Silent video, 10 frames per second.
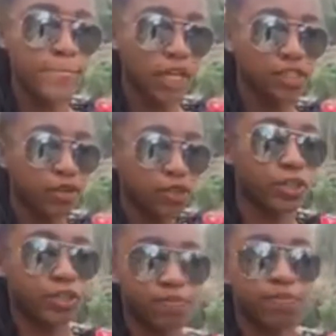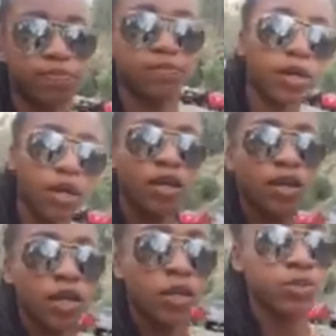territory.
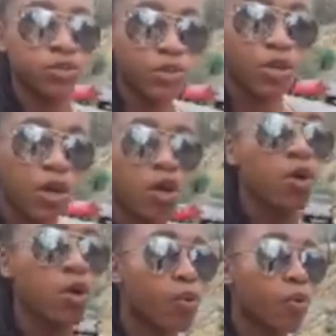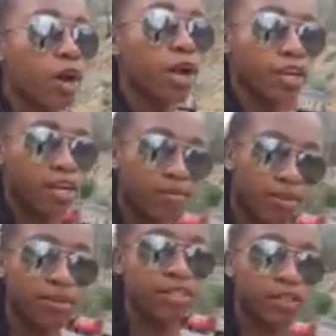So we're walking on
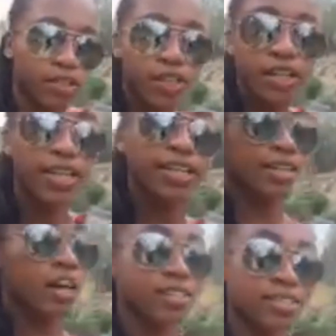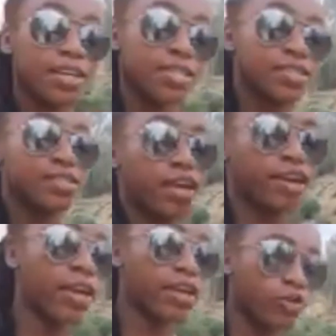private territory because all it says is that you
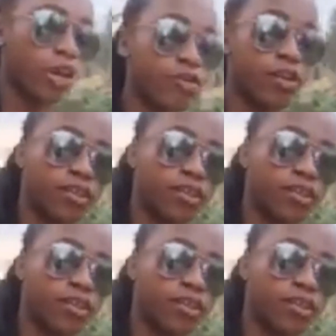can't drive on it.